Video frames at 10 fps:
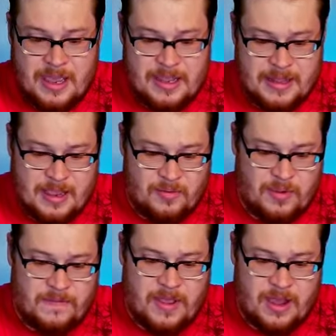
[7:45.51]
and then
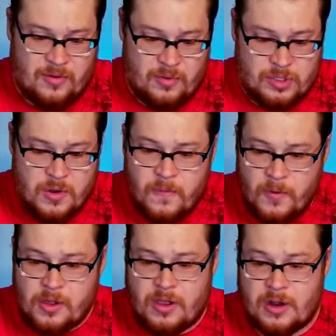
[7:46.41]
we've got, oh two
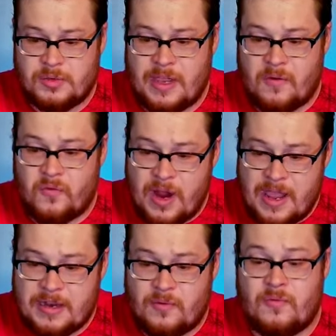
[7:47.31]
foil cards. We got Ren.